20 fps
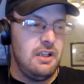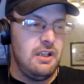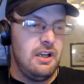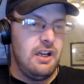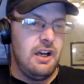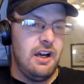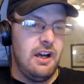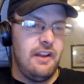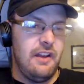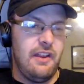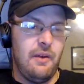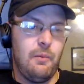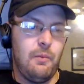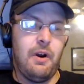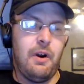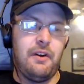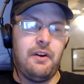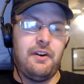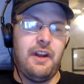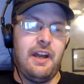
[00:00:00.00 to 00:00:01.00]
And then
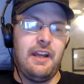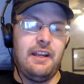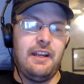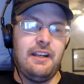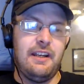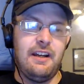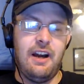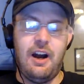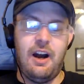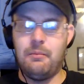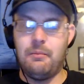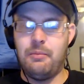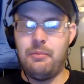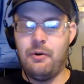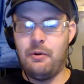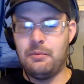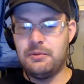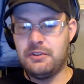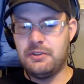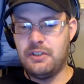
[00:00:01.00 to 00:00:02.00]
one day up
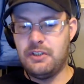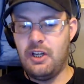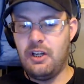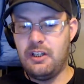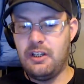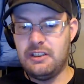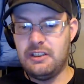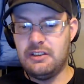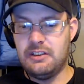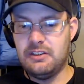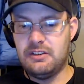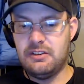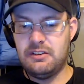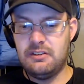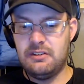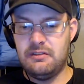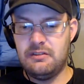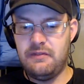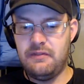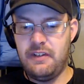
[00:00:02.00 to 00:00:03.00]
popped
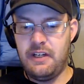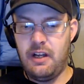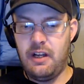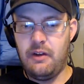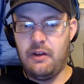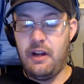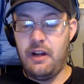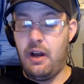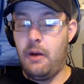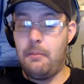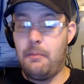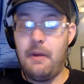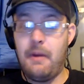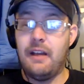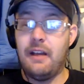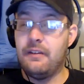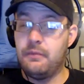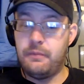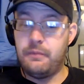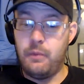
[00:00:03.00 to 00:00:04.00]
Sterling's video. Now, I may
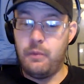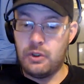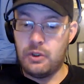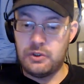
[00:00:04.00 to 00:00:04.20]
have watched